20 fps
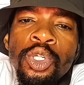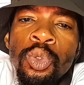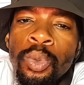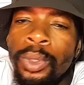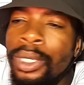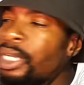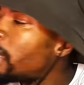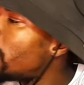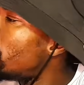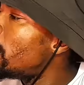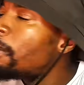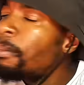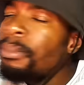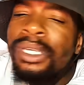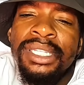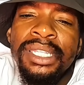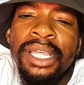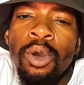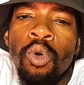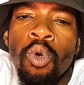with
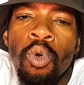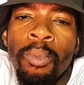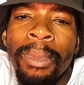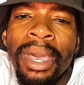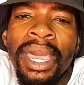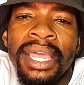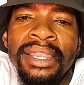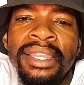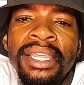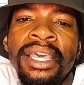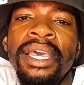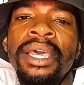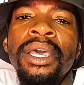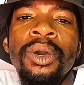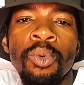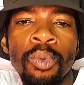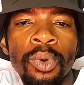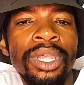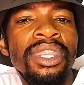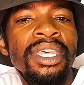Mr. Kumete
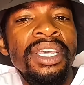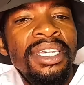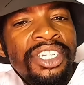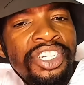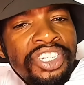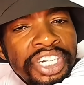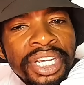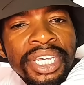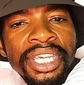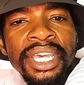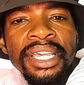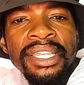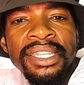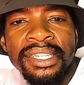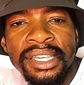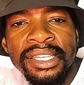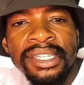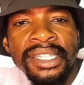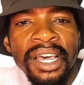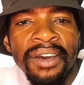with his chickens
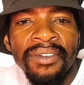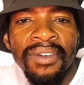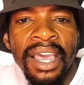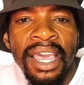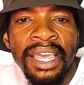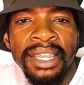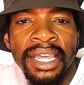and stuff like